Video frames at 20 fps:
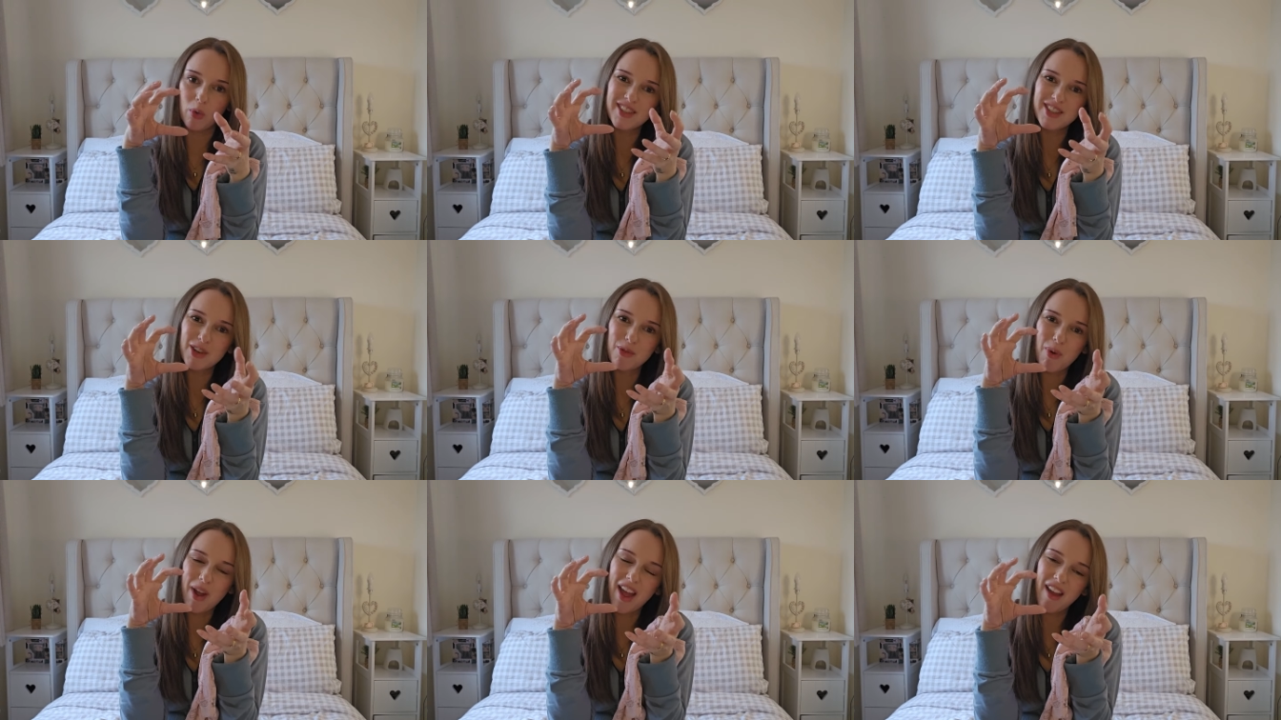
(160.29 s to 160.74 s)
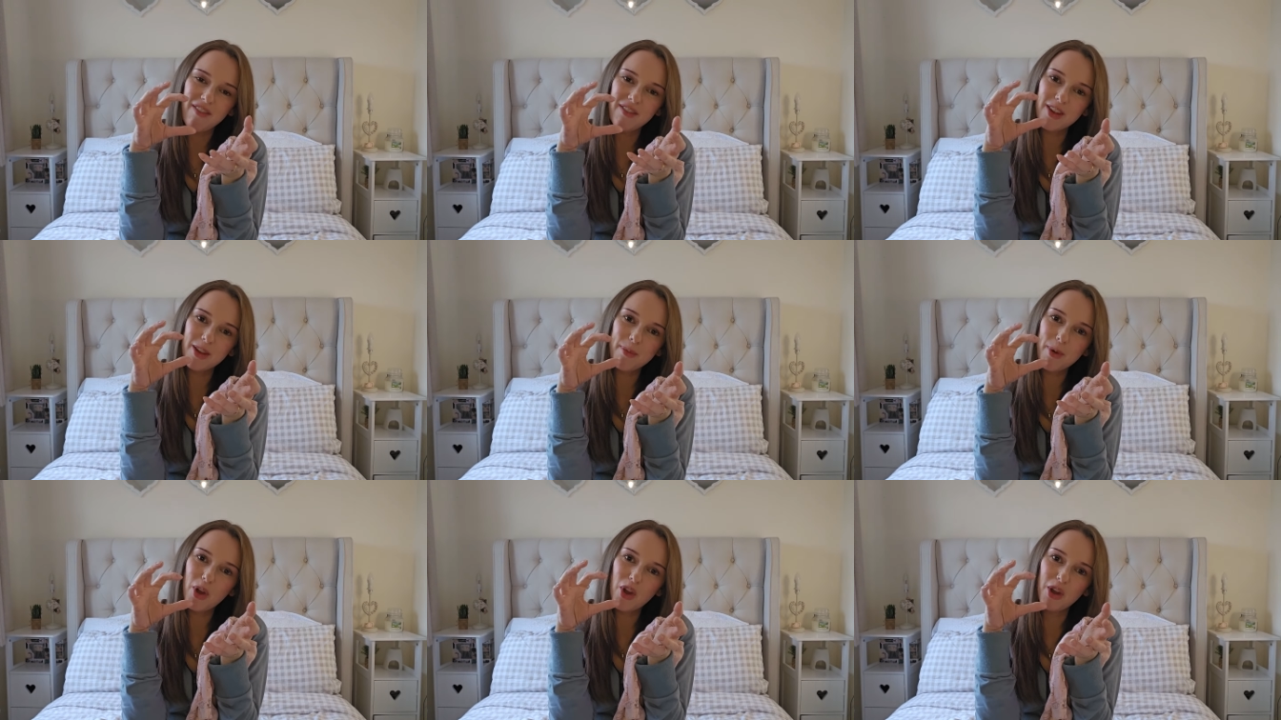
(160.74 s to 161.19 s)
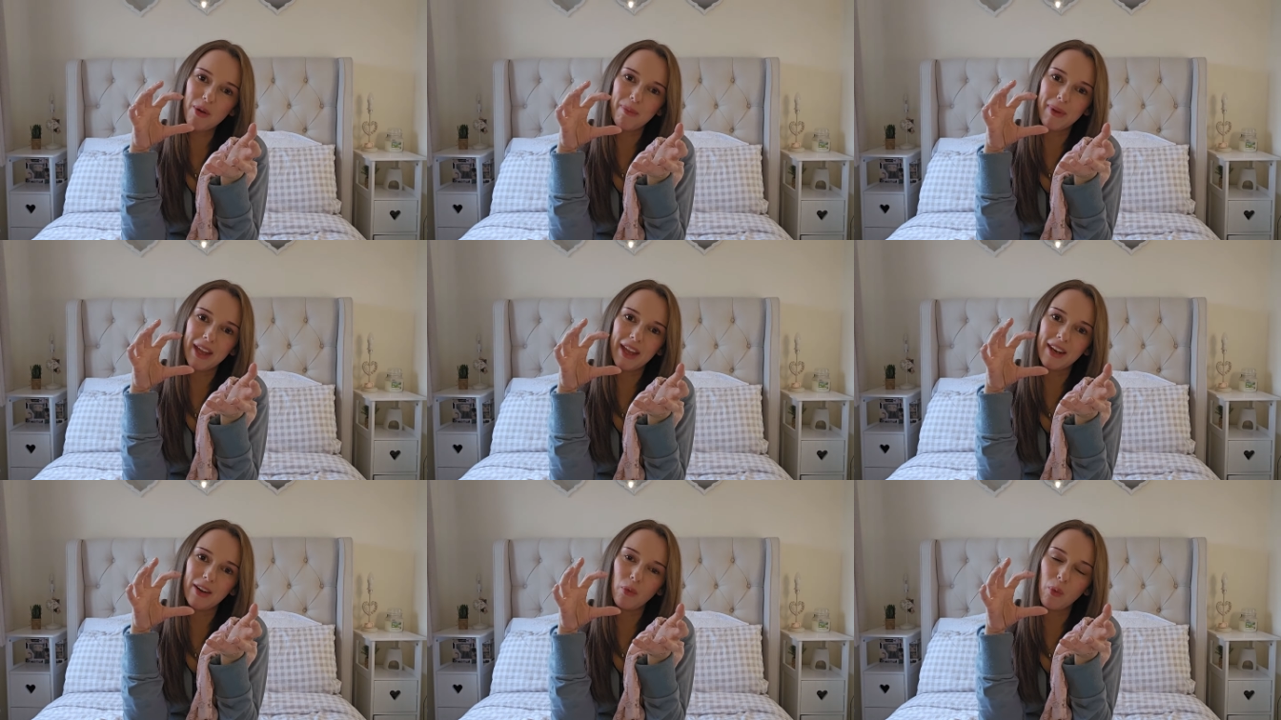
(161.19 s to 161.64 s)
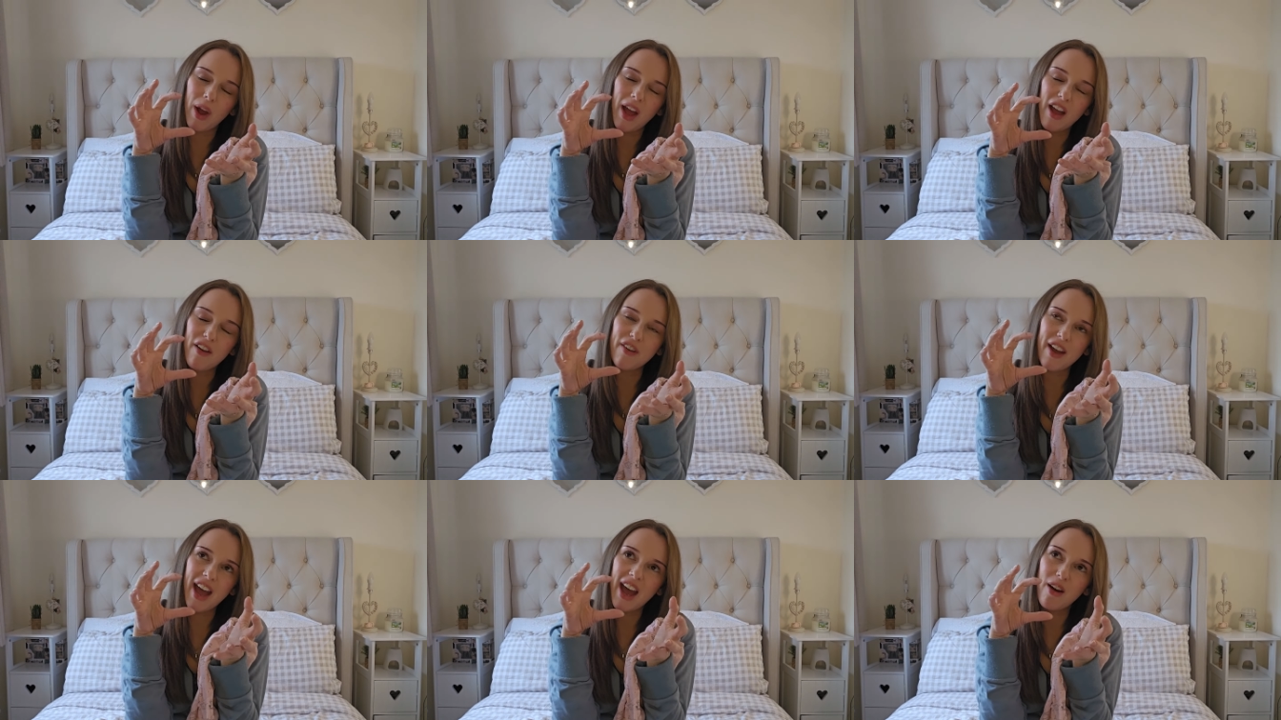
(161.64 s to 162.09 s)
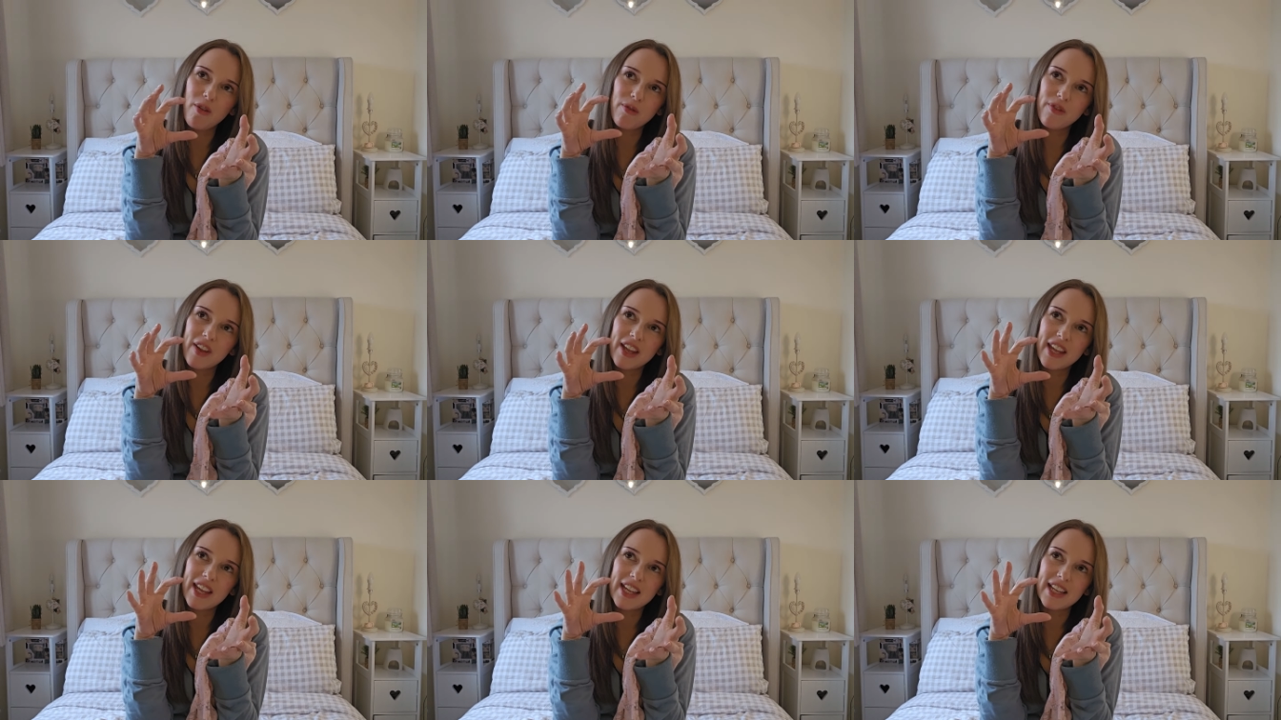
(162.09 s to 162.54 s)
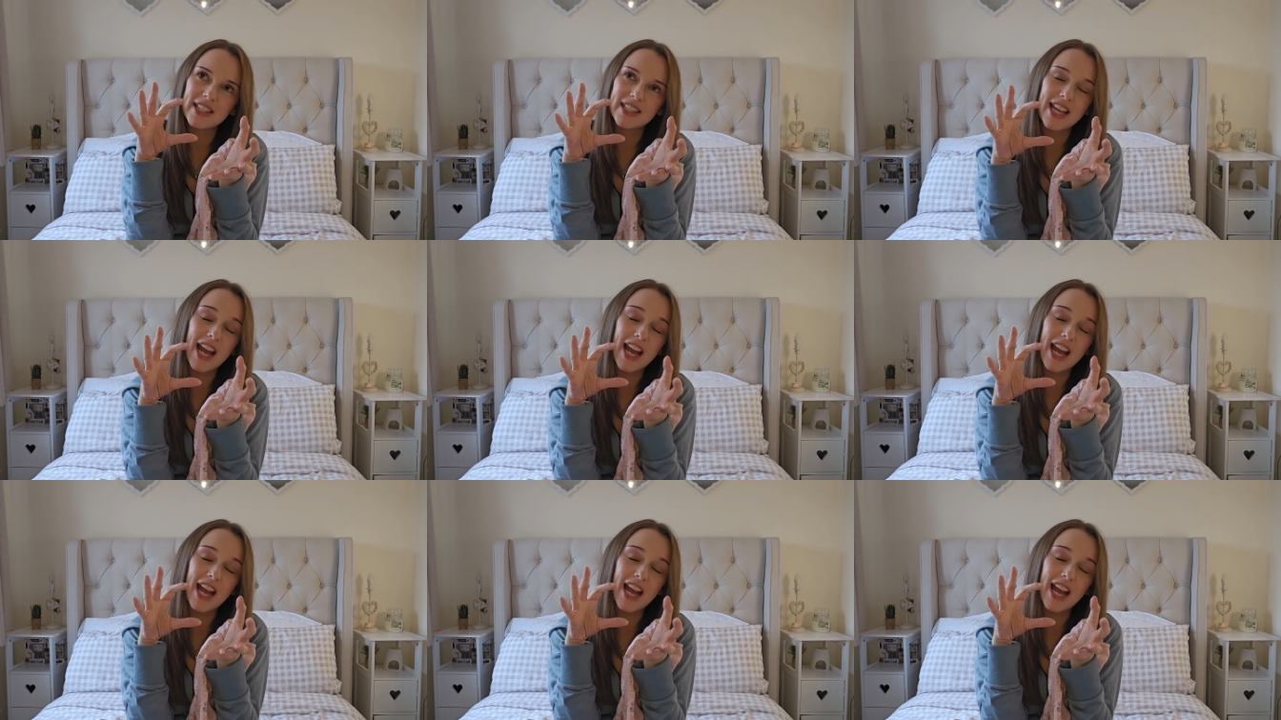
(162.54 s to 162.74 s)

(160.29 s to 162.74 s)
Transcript: So whatever you put them in, whatever outfit it is,